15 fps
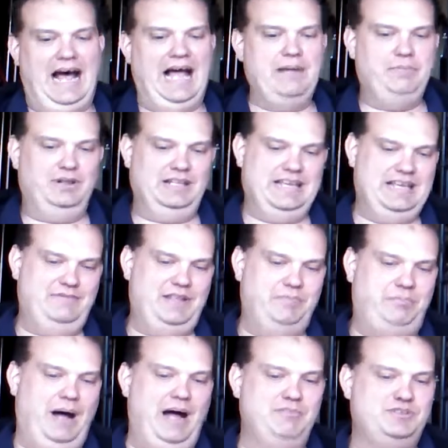I believe
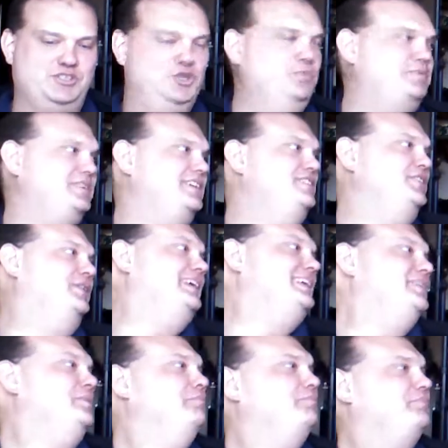that Bob Stoops can do it,
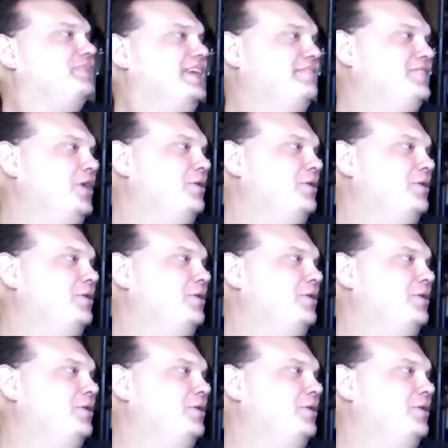even